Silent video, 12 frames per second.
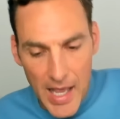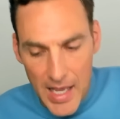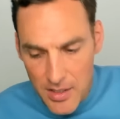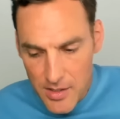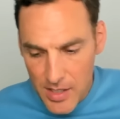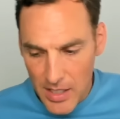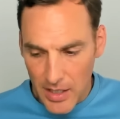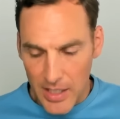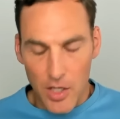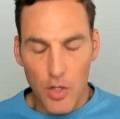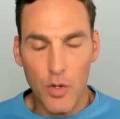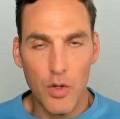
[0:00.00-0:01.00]
And say, like,
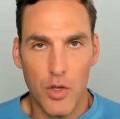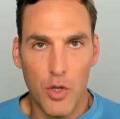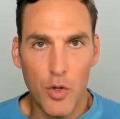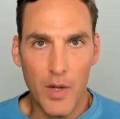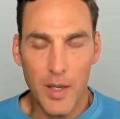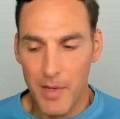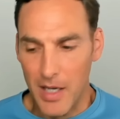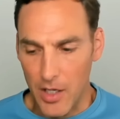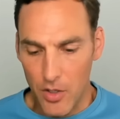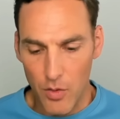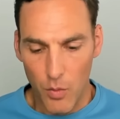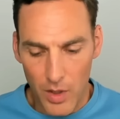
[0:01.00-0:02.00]
who am I?
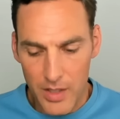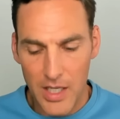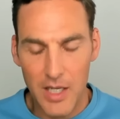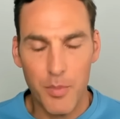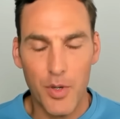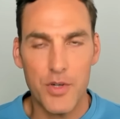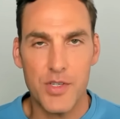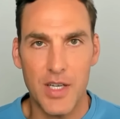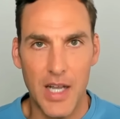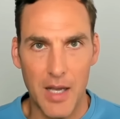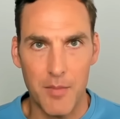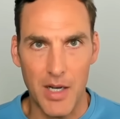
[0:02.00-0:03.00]
What kind of person
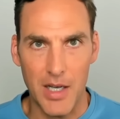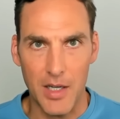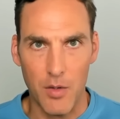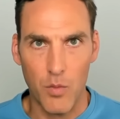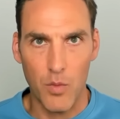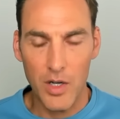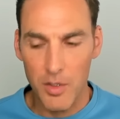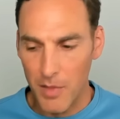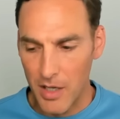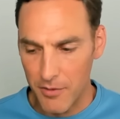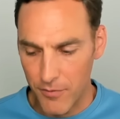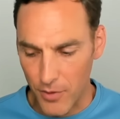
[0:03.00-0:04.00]
am I? What are
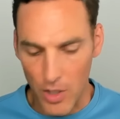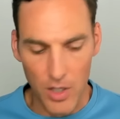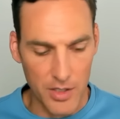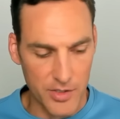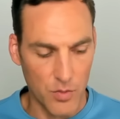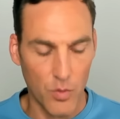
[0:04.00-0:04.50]
my flaws?